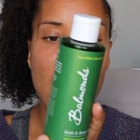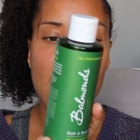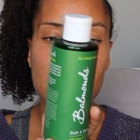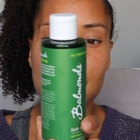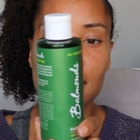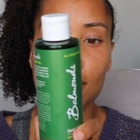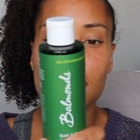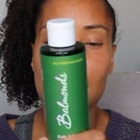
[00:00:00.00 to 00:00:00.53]

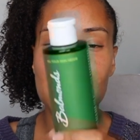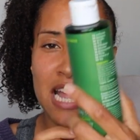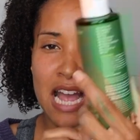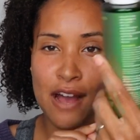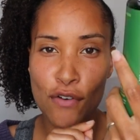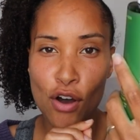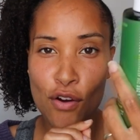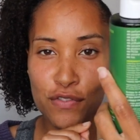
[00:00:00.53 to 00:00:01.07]
And sometimes they
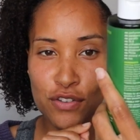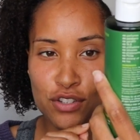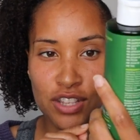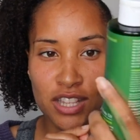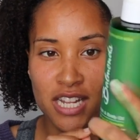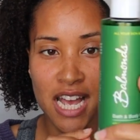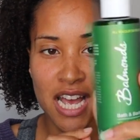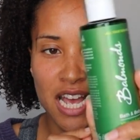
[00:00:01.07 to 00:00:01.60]
have offers
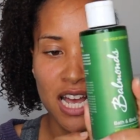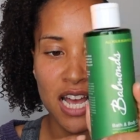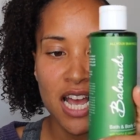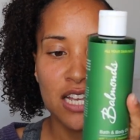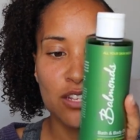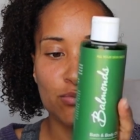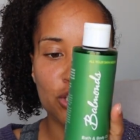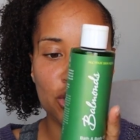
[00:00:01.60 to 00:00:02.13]
on there,
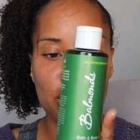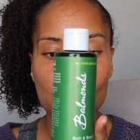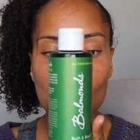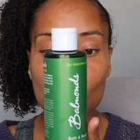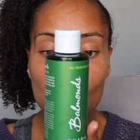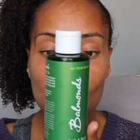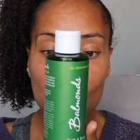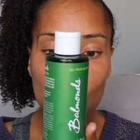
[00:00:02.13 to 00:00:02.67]
which is
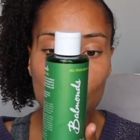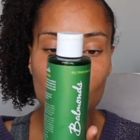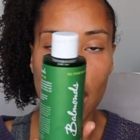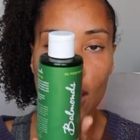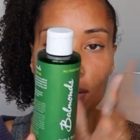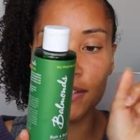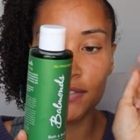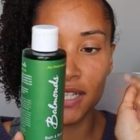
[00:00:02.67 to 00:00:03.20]
good.
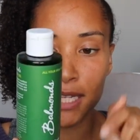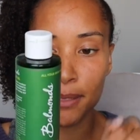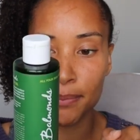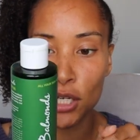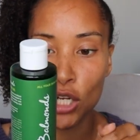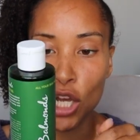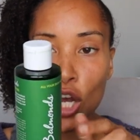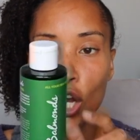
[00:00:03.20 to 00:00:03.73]
I'll leave the link
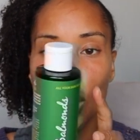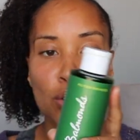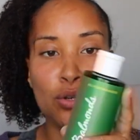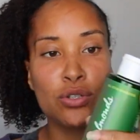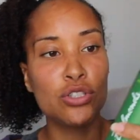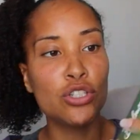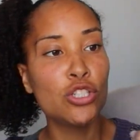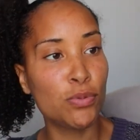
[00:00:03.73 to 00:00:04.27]

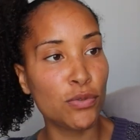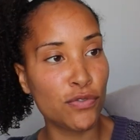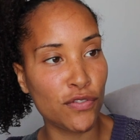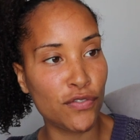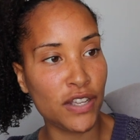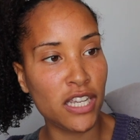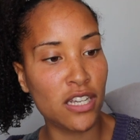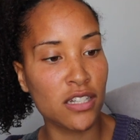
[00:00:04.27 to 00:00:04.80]
below. Suitable
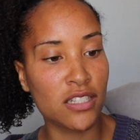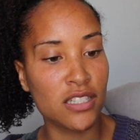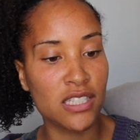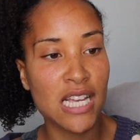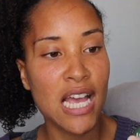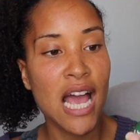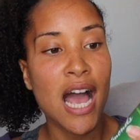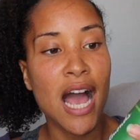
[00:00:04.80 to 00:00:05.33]
for
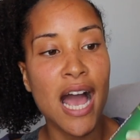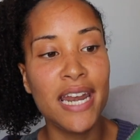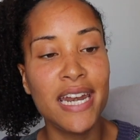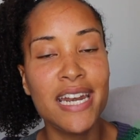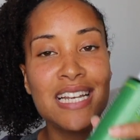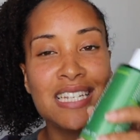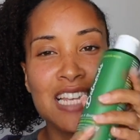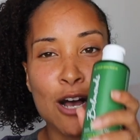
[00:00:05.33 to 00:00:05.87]
vegans, and
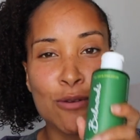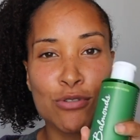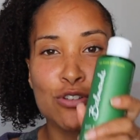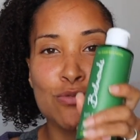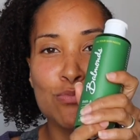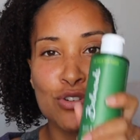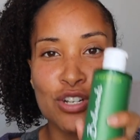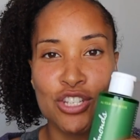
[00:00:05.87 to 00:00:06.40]
this helps
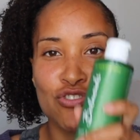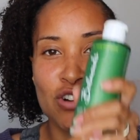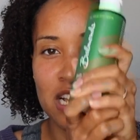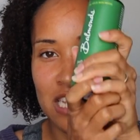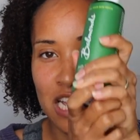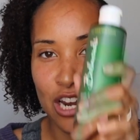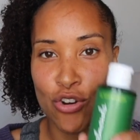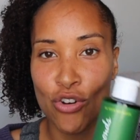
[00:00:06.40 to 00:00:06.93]
to
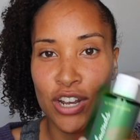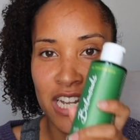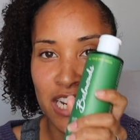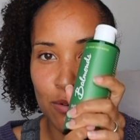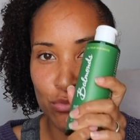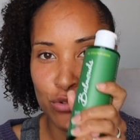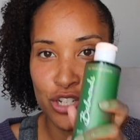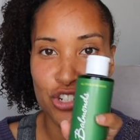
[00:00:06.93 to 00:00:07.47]
moisturize and lock
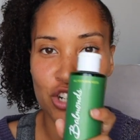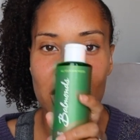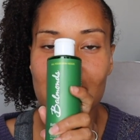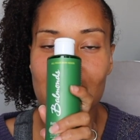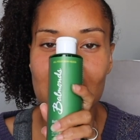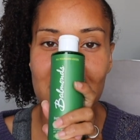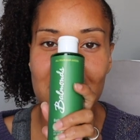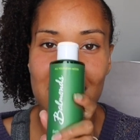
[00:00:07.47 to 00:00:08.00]
in moisture
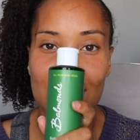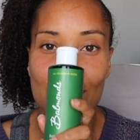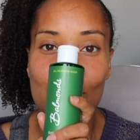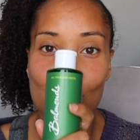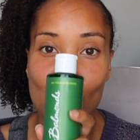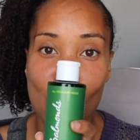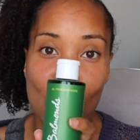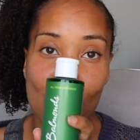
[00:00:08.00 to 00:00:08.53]
in her skin
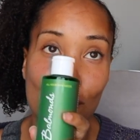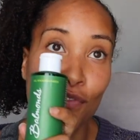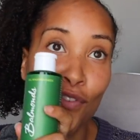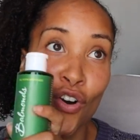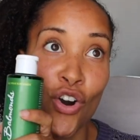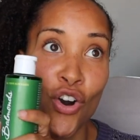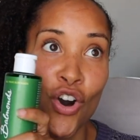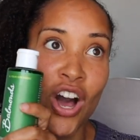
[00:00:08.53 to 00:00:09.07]
as well
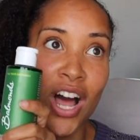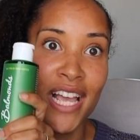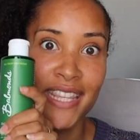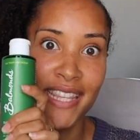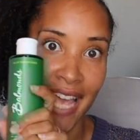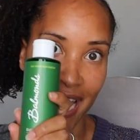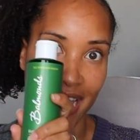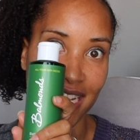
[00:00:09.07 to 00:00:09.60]
for
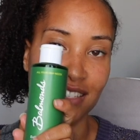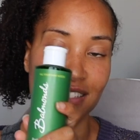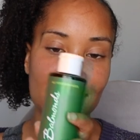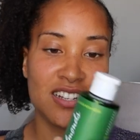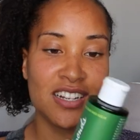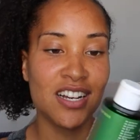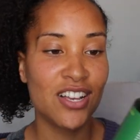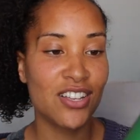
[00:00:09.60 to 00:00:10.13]

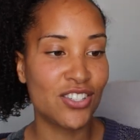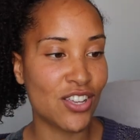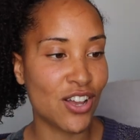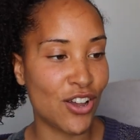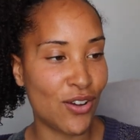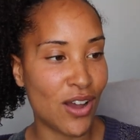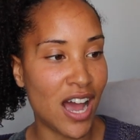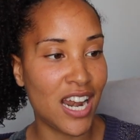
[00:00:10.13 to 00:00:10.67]
days.
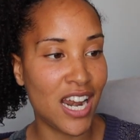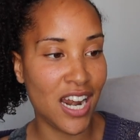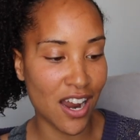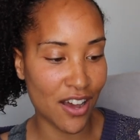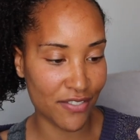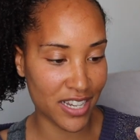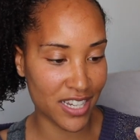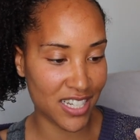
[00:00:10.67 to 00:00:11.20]
So I
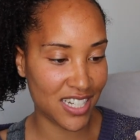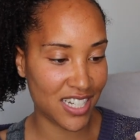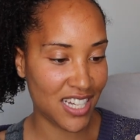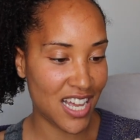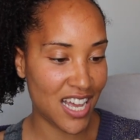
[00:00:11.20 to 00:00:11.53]
love it.